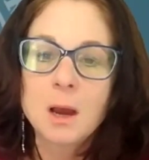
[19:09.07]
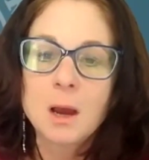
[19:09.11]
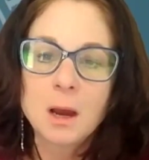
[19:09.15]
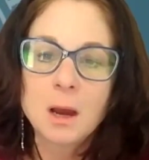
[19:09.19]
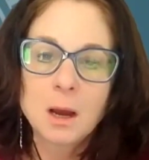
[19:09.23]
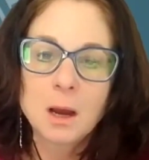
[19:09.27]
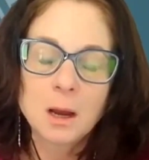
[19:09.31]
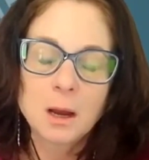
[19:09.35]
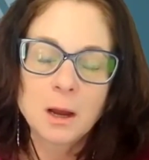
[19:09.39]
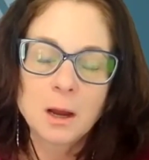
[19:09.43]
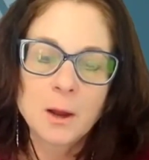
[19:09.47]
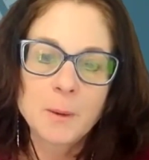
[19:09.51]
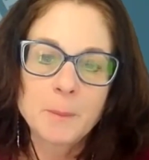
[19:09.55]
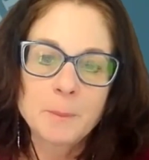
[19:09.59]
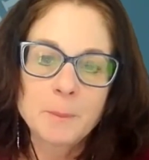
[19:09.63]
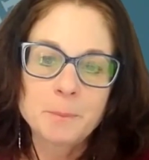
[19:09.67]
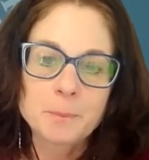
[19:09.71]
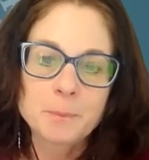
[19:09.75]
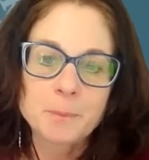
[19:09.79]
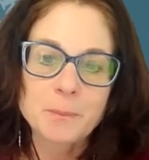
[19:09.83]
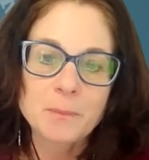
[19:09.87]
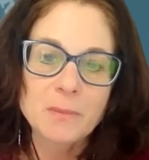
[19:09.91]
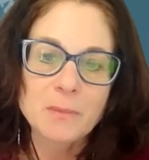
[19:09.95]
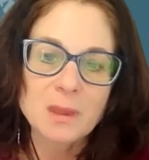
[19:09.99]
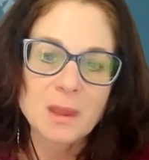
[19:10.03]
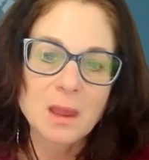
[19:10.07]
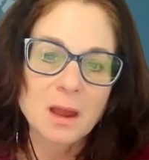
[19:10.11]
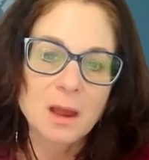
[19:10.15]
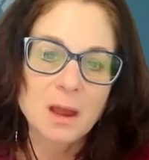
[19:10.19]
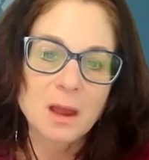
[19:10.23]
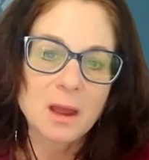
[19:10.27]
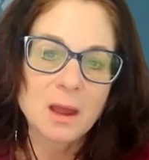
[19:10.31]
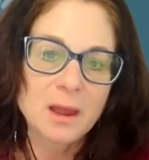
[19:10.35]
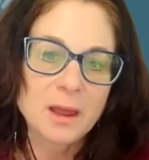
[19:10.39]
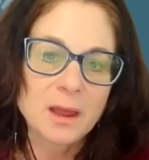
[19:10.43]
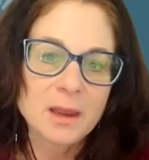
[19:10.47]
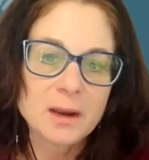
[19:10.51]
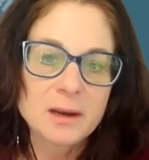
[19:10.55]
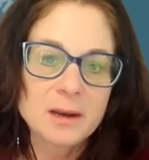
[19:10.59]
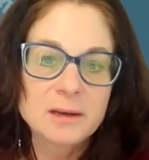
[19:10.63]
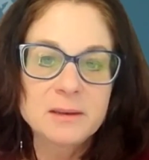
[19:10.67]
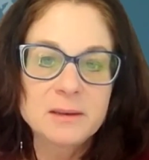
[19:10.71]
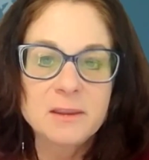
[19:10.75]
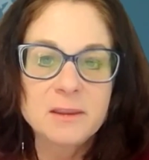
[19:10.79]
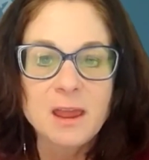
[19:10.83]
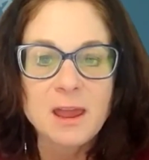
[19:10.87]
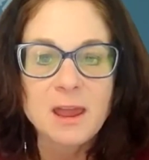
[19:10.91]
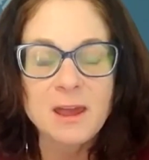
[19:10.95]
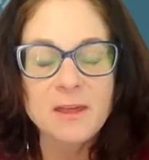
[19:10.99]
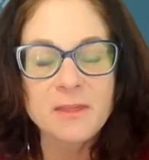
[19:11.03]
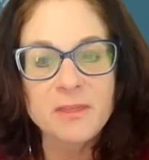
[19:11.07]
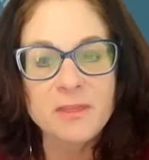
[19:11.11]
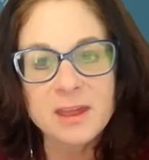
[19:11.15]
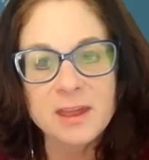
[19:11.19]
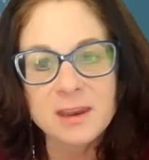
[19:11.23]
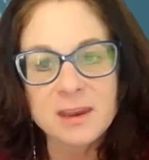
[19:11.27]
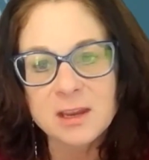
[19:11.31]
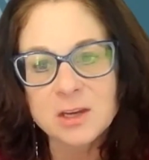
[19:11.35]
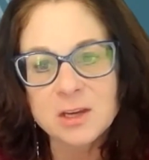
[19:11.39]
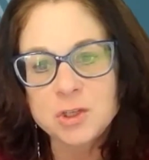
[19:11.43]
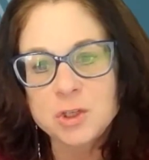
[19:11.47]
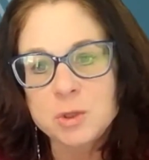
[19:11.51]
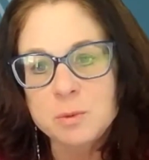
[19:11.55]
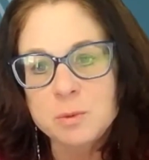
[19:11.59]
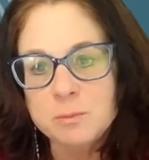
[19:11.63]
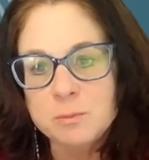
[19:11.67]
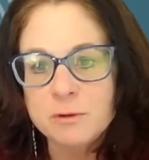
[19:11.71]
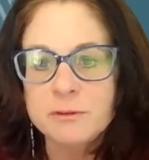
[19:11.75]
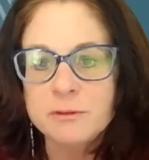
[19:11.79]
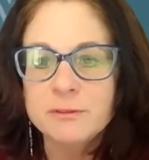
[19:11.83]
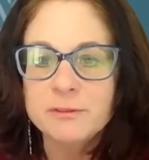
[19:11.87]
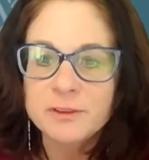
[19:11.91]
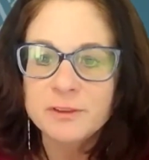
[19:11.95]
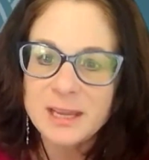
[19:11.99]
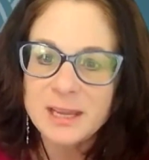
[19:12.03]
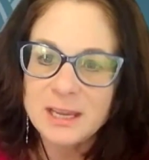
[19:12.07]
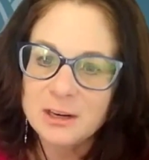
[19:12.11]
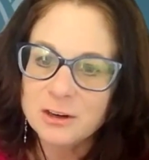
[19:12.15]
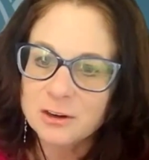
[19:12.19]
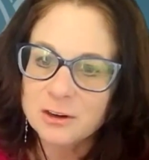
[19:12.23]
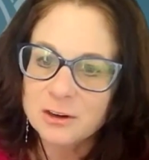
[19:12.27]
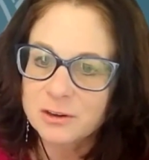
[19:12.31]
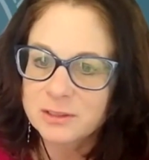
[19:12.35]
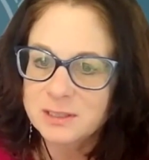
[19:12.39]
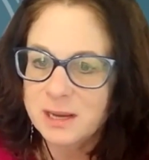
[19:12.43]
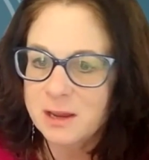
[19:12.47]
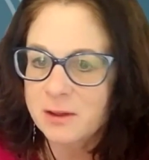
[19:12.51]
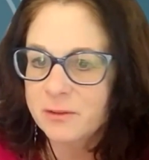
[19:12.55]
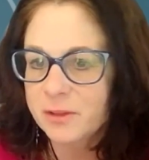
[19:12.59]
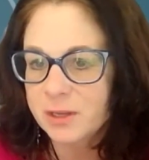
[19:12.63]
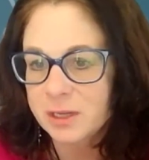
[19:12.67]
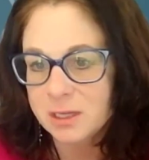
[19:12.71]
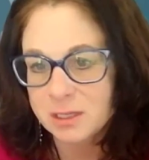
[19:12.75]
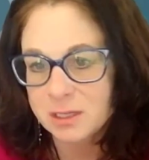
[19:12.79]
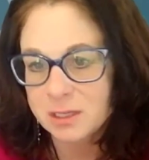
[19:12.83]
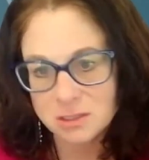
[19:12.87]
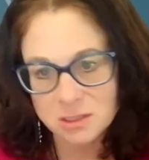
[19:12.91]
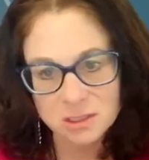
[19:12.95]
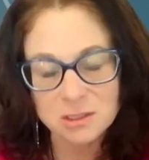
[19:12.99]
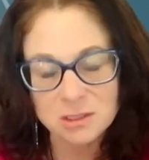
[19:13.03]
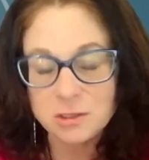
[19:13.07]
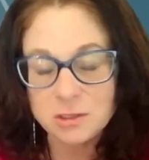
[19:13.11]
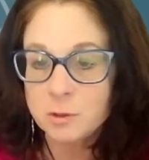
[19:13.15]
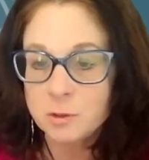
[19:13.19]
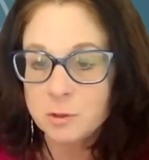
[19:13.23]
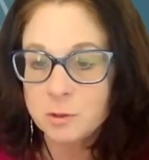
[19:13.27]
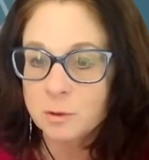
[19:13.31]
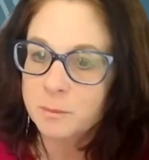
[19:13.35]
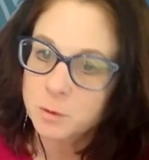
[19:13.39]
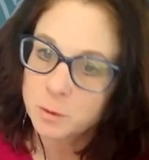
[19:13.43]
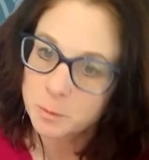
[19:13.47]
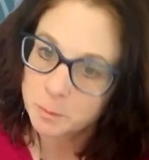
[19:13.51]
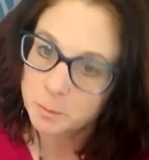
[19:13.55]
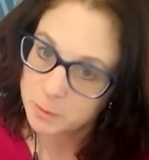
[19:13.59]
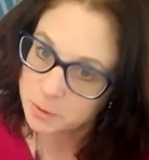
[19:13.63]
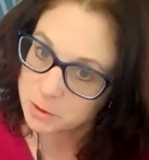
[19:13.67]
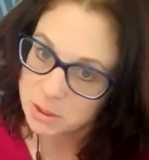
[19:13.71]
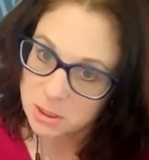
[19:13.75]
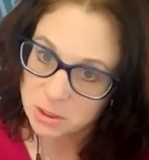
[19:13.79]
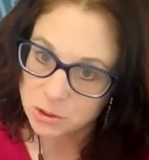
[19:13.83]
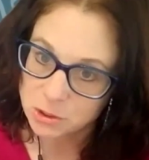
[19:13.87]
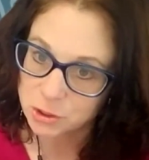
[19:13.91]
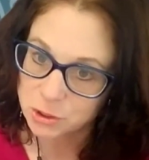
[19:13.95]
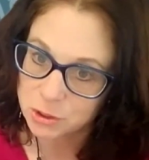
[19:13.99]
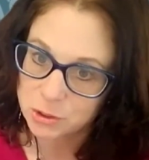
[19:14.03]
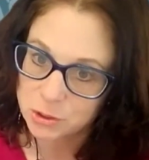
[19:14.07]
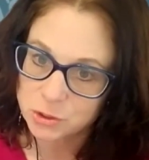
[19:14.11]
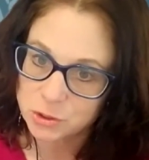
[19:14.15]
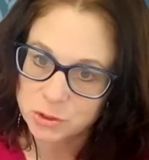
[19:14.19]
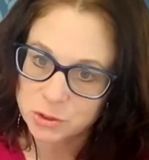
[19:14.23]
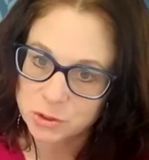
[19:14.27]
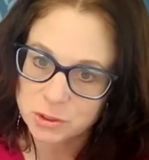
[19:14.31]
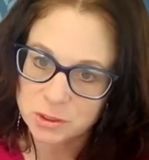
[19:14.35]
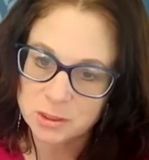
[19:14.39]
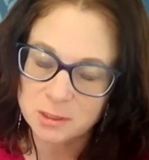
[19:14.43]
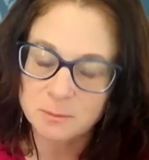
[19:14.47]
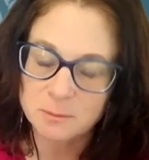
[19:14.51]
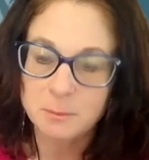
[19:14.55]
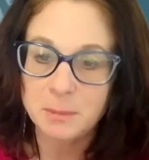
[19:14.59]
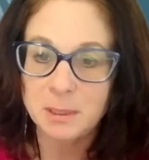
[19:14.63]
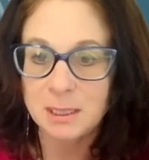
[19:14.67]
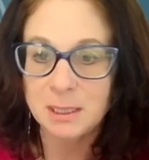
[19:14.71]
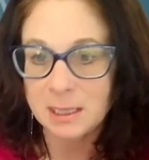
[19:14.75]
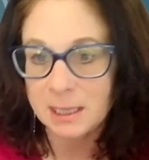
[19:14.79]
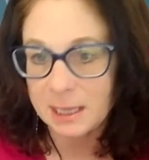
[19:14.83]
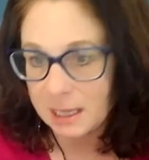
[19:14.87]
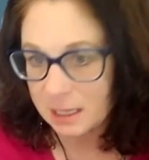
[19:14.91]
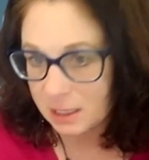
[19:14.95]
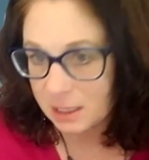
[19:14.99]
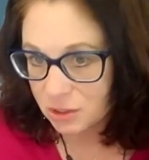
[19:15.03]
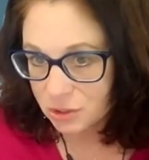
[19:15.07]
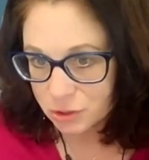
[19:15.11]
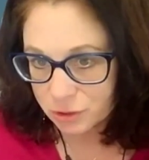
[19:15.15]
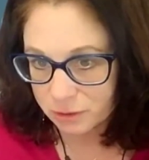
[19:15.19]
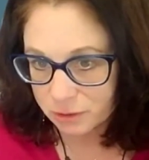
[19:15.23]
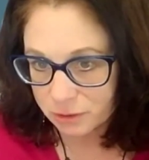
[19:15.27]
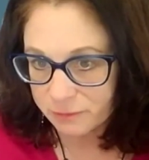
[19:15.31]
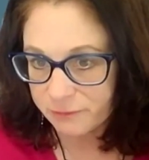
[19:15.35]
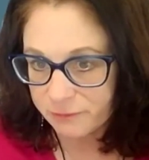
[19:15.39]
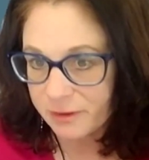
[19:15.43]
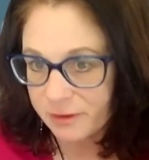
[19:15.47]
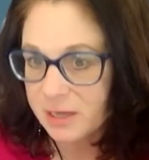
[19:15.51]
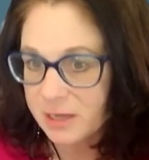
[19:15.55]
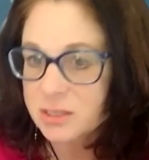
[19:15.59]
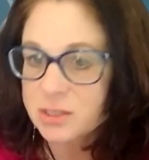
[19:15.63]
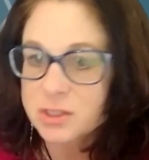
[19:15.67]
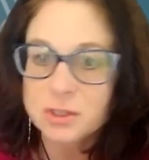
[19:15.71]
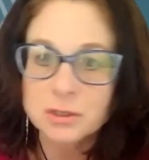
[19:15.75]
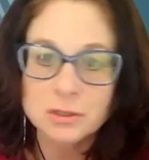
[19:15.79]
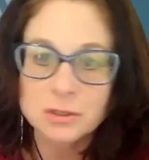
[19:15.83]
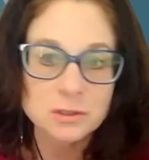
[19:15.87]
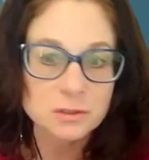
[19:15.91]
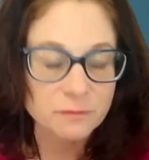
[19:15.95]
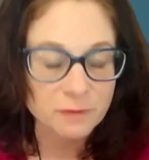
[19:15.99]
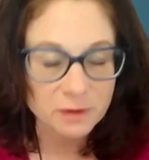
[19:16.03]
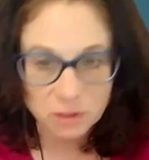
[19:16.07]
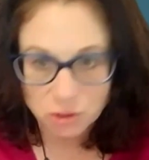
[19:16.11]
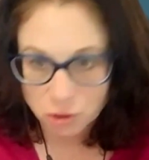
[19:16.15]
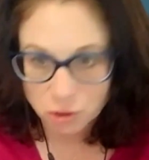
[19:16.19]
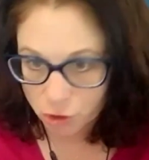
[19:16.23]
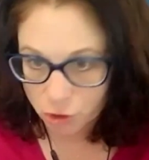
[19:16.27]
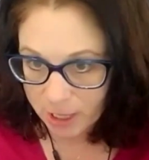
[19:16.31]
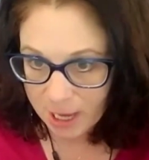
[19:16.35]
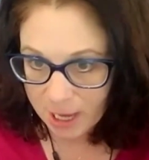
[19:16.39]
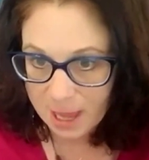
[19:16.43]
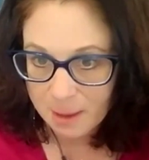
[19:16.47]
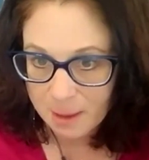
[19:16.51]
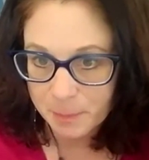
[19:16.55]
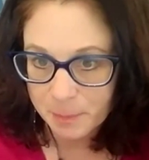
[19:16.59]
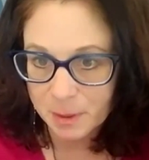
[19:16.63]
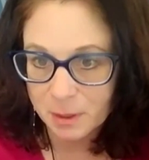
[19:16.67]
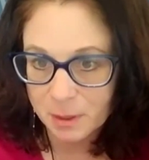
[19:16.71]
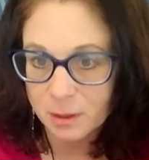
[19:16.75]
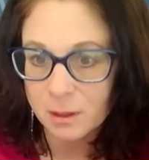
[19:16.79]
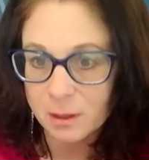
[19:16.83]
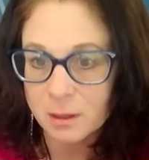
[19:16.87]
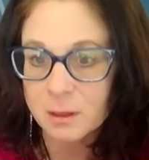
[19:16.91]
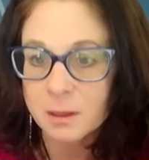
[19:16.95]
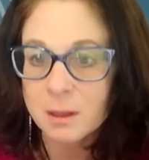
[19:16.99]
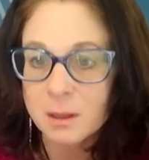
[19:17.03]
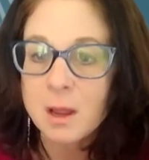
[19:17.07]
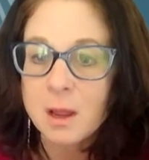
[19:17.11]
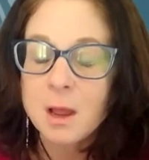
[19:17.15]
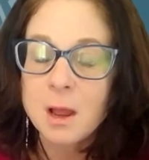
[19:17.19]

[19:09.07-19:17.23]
And then as you move later down the continuum, you're potentially interested in meeting angel investors, venture capital,